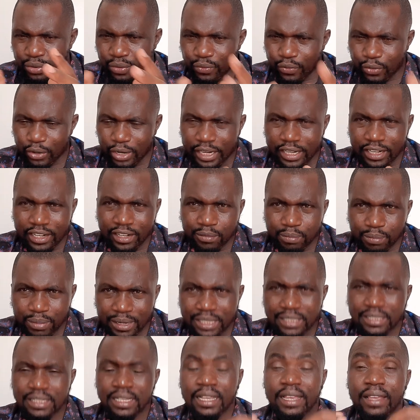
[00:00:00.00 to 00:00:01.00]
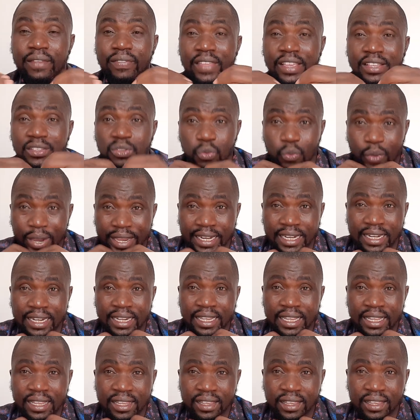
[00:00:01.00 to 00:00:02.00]
fallen in place, that's when
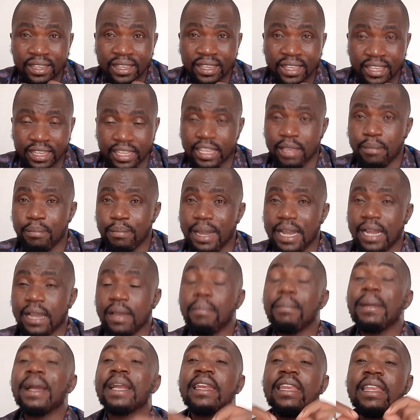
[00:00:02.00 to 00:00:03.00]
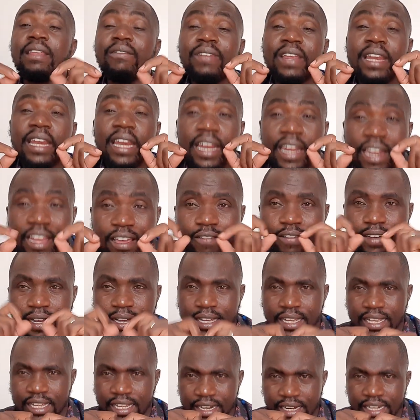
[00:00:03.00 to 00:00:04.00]
he came back. But even never
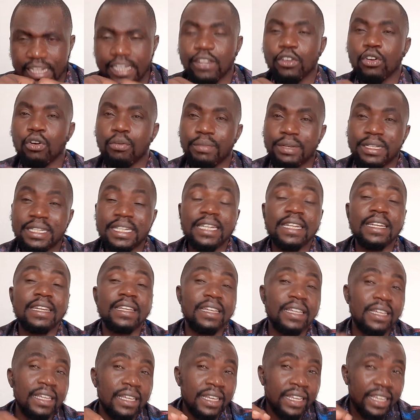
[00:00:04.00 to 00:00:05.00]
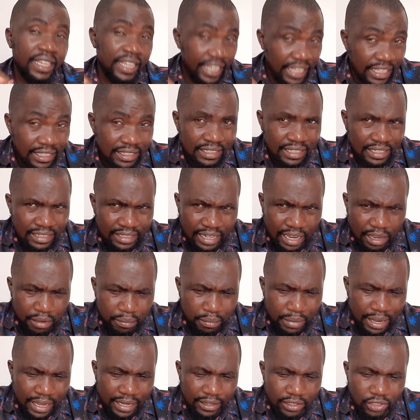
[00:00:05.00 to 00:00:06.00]
really committed his
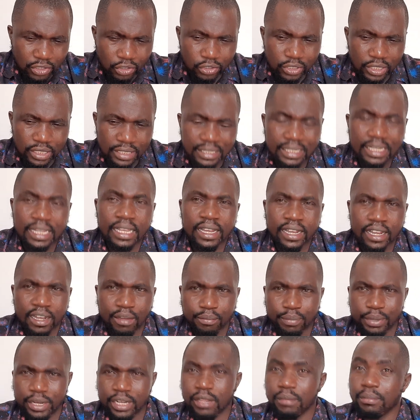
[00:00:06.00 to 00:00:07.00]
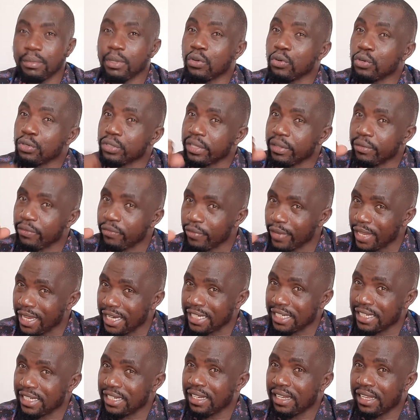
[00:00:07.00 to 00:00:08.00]
time and resources campaigning because he
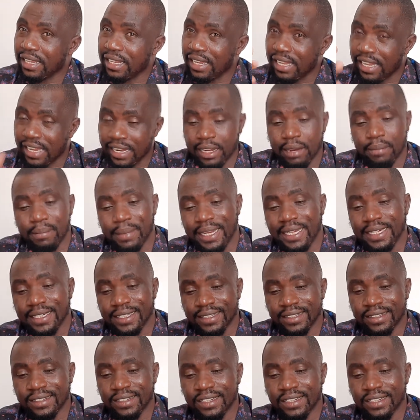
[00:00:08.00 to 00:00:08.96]
felt undermined.